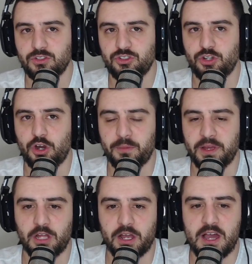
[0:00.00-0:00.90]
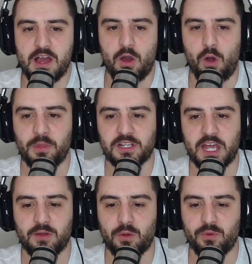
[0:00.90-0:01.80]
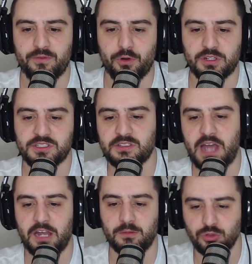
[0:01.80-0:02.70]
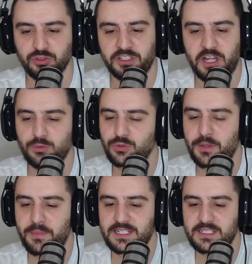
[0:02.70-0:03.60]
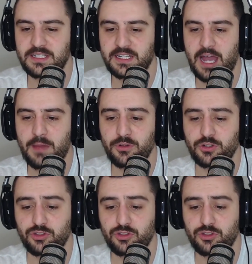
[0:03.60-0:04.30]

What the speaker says: Do you know what I mean? Like, I'm not saying that we versed animals and that we were the best in the game because,